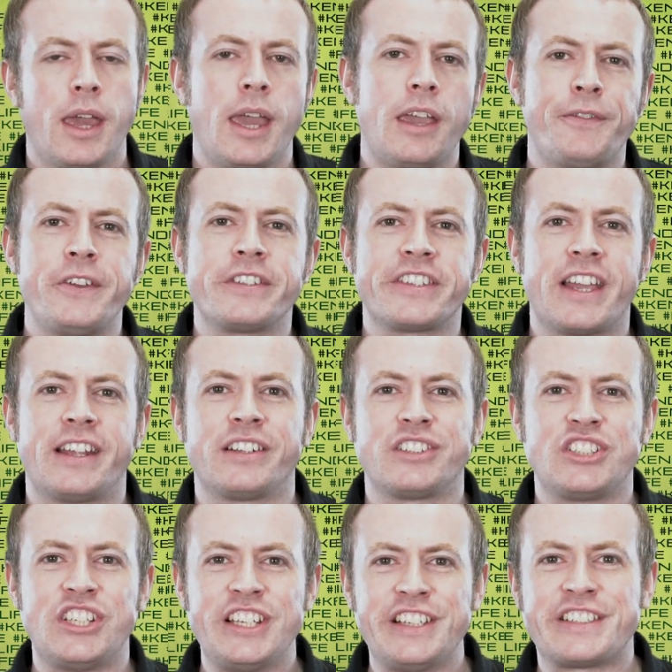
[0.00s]
If you said
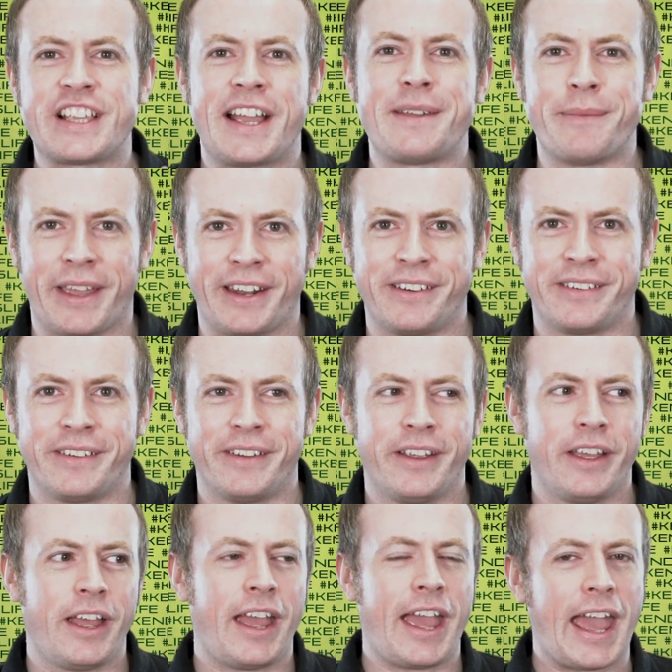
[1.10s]
"chisai men,"
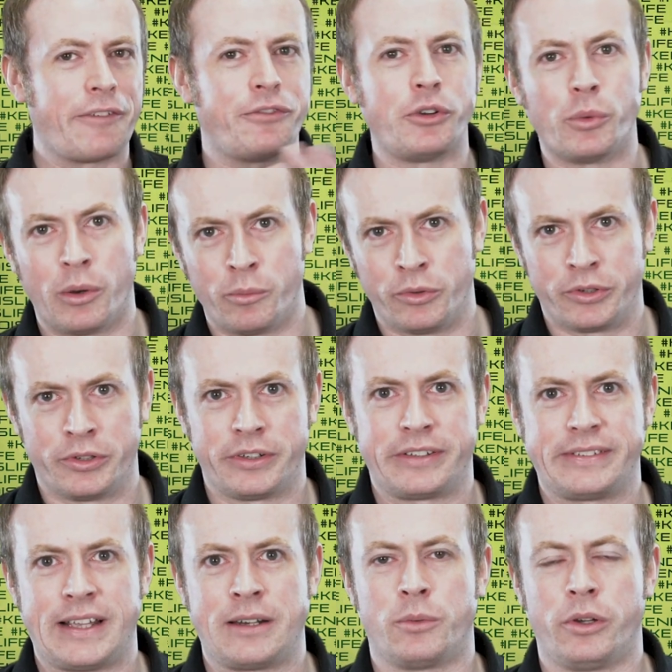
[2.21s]
everyone would
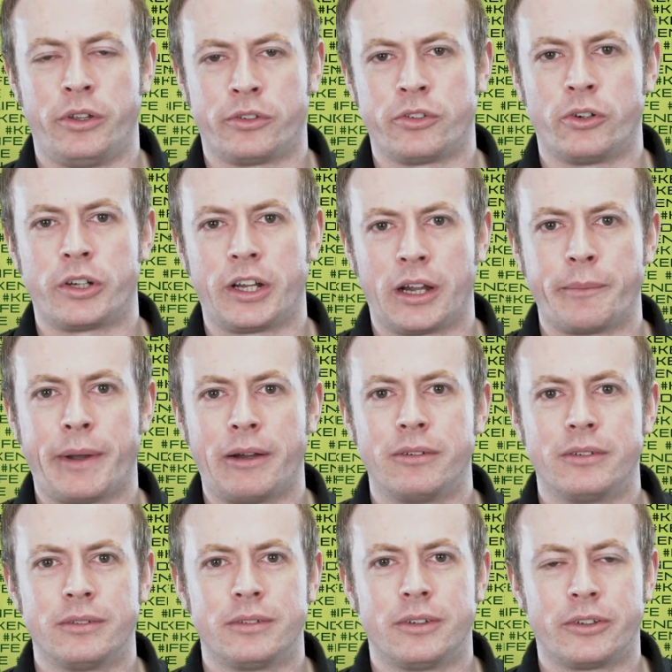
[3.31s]
understand what you're talking about.
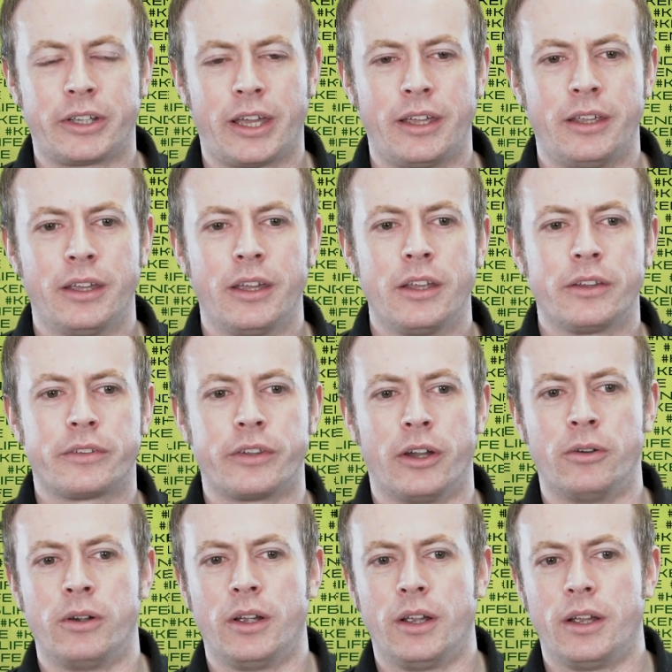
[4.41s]
Okay,
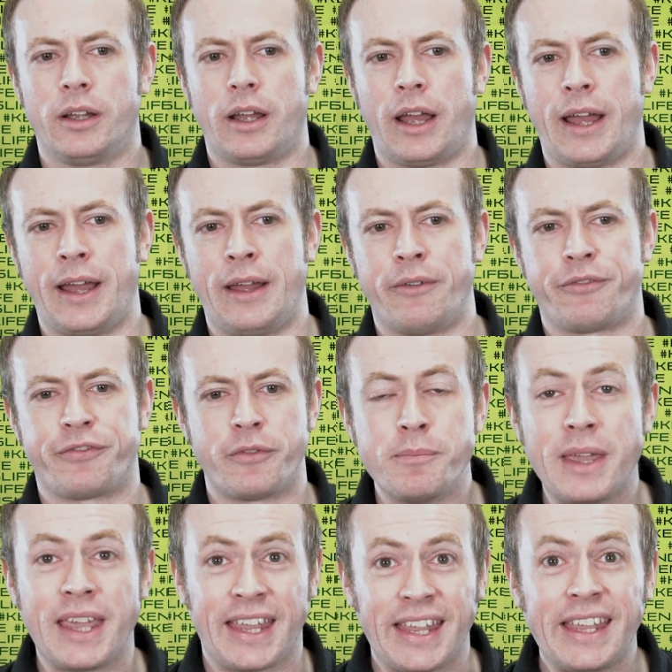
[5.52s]
so uh, for
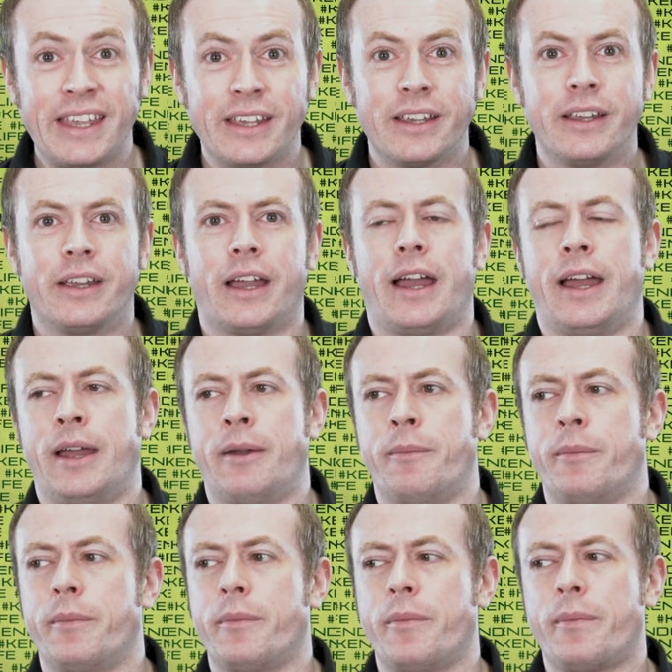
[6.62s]
me,
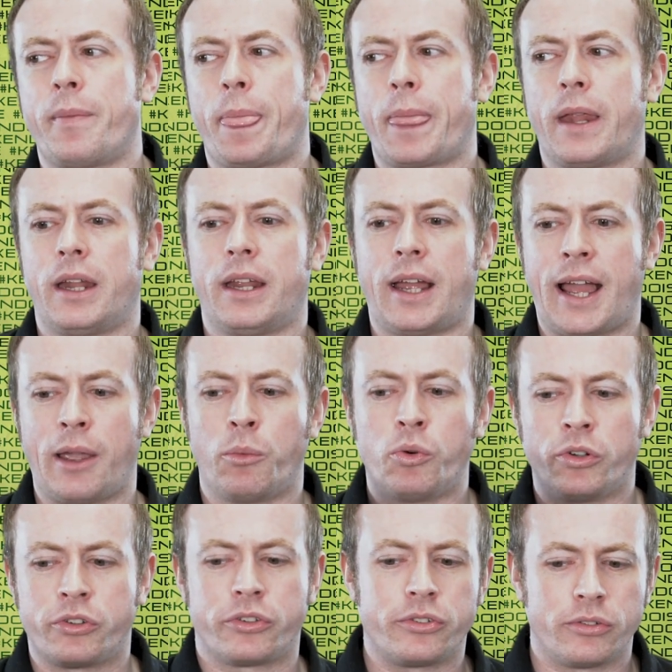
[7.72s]
um, I
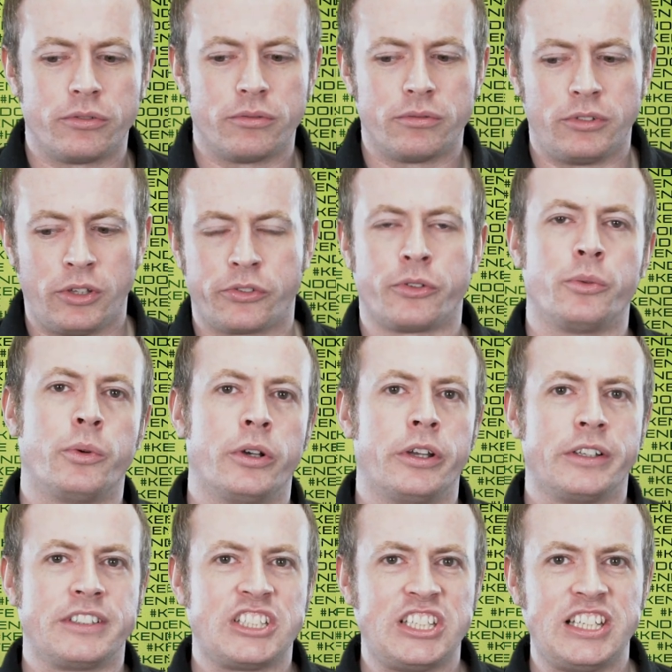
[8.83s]
would use the
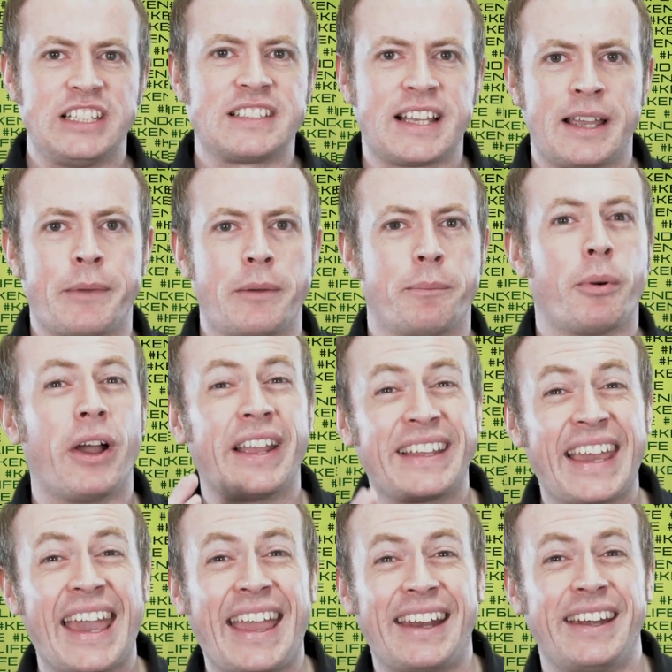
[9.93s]
word "chisai men," but
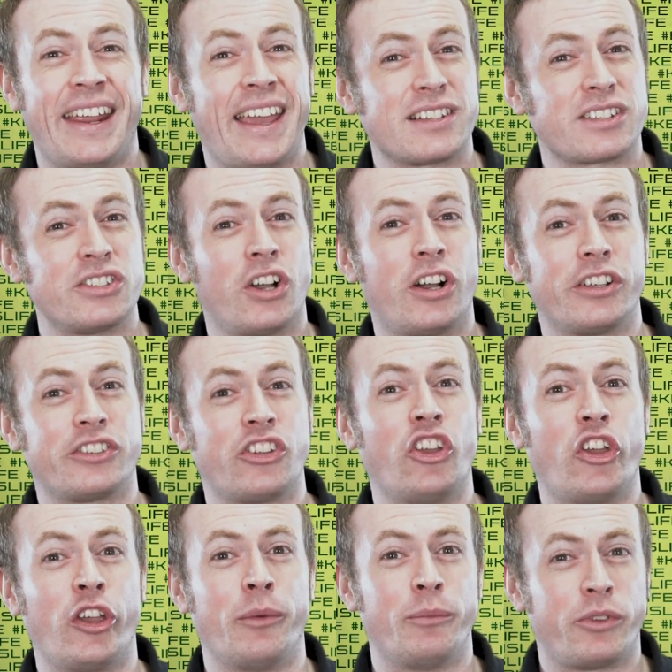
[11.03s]
again, it's not a
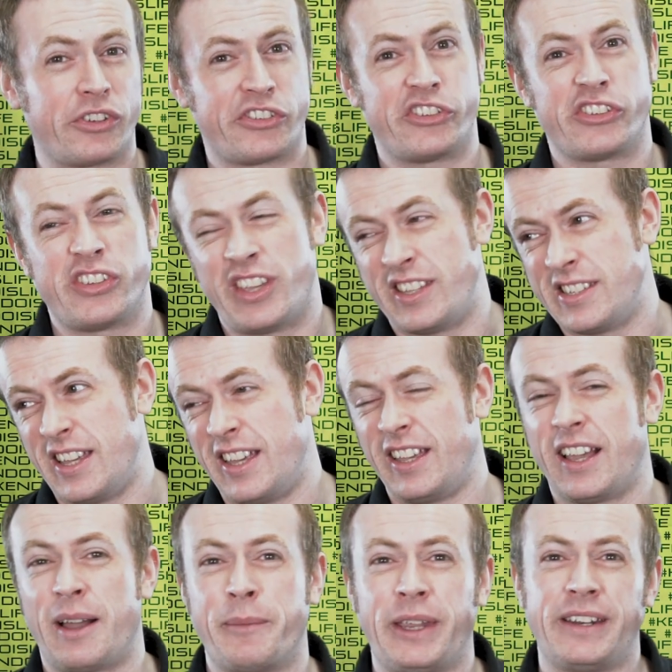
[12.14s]
term. Just it, it,
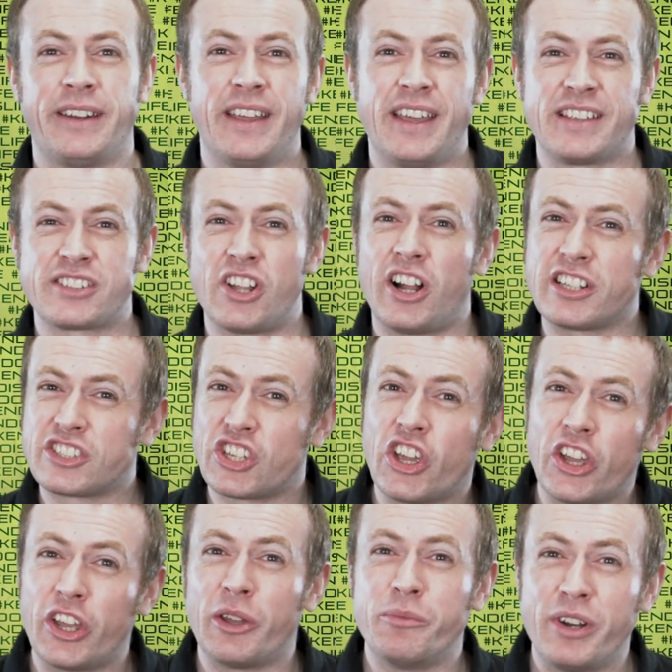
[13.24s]
I mean, it's not a
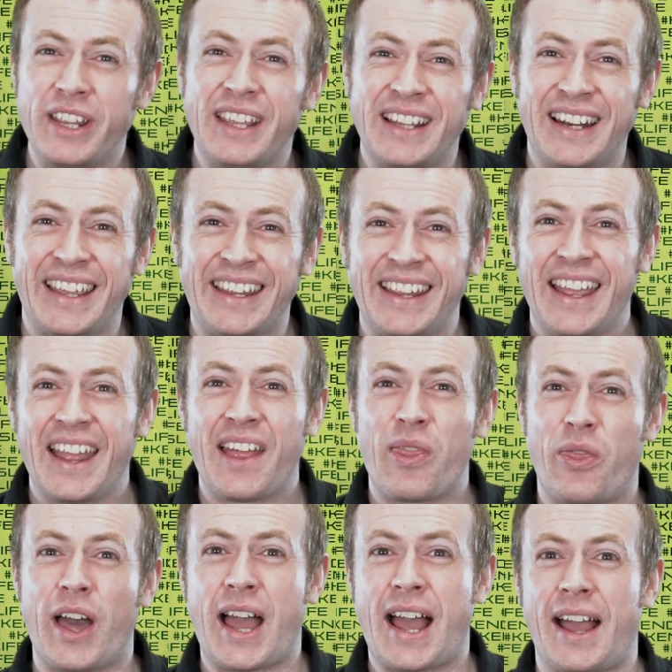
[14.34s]
term really
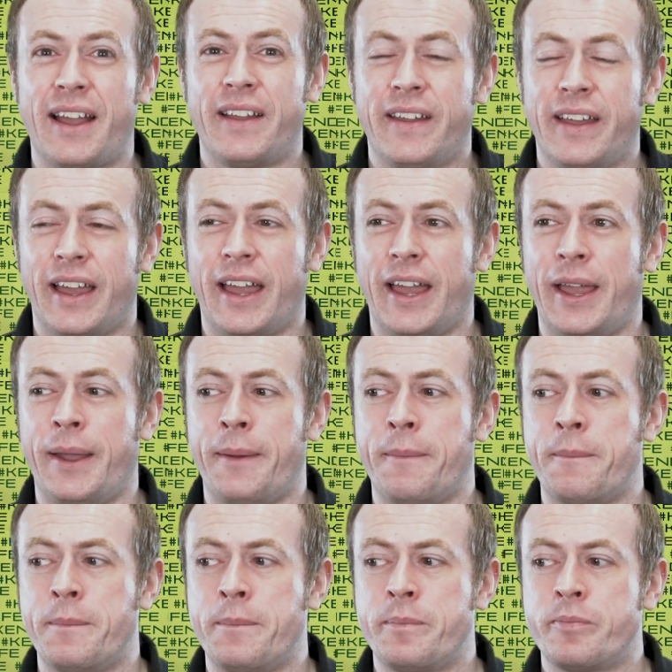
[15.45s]
that.
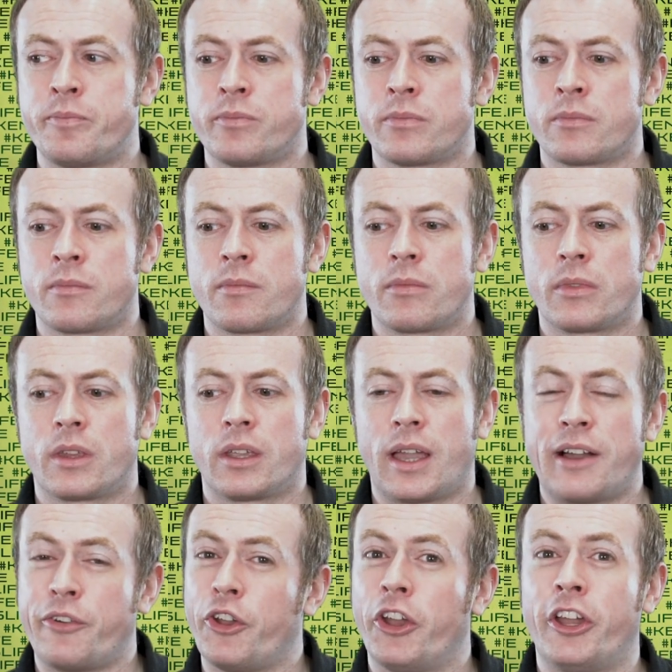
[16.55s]
Um,
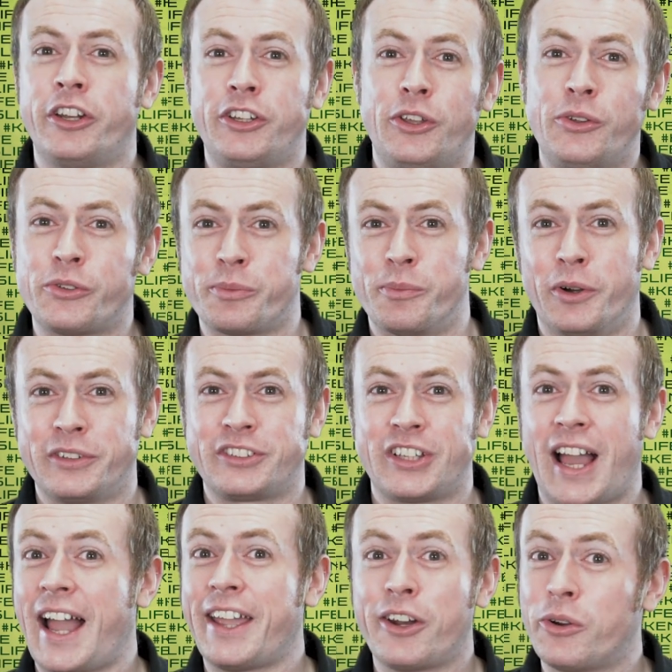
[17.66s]
I've heard used much.
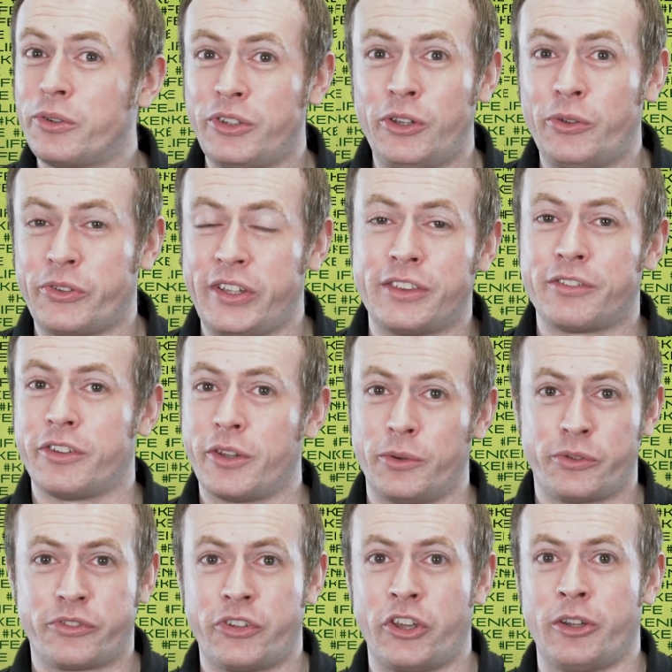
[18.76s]
I don't use either of
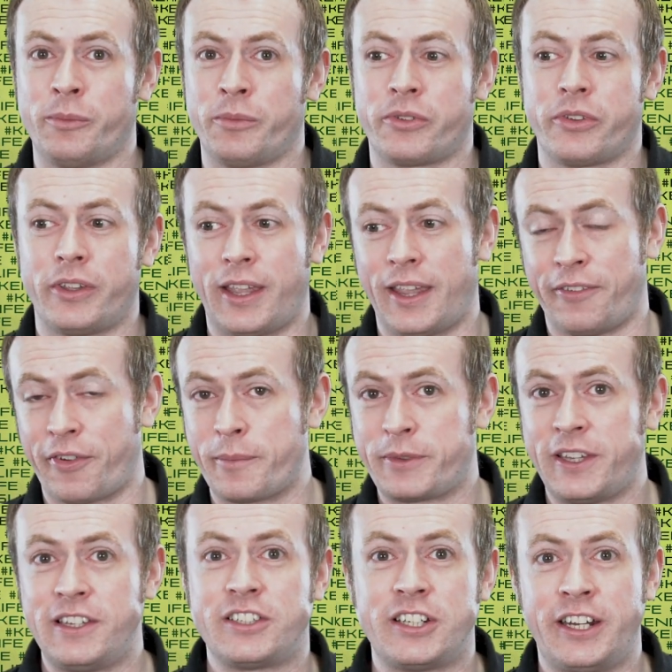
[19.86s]
those terms. If I'm
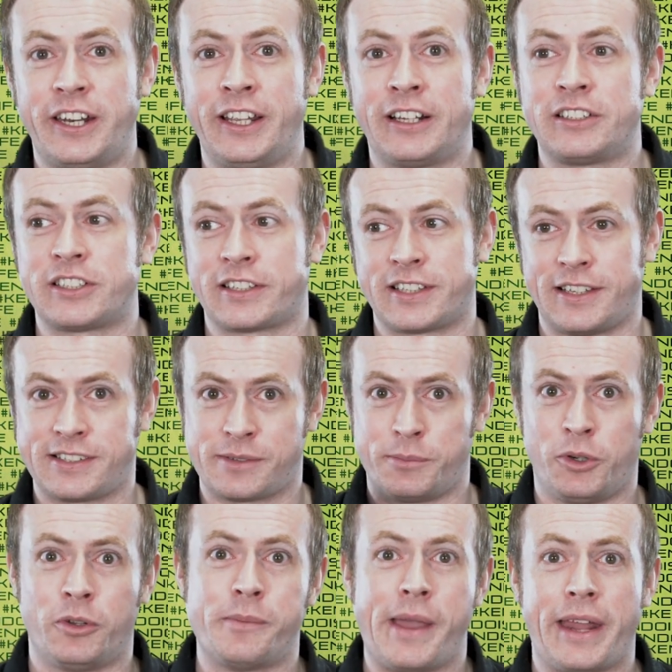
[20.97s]
teaching in English, I say
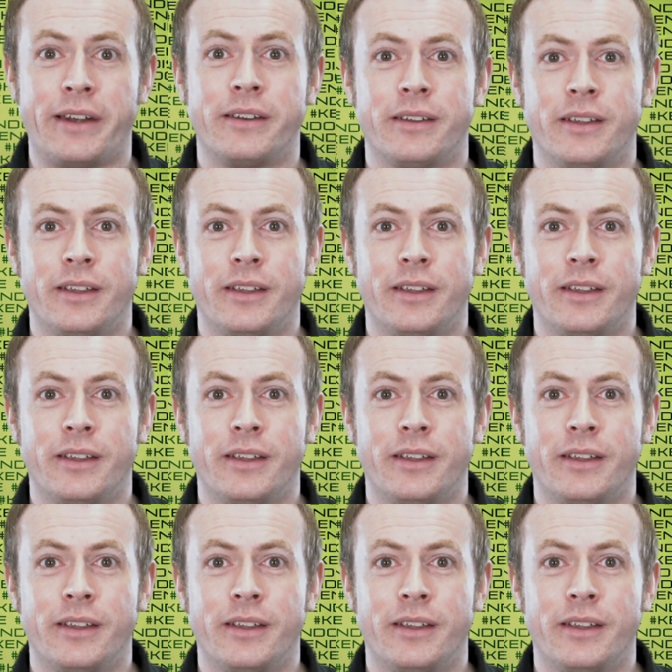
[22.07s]
small men.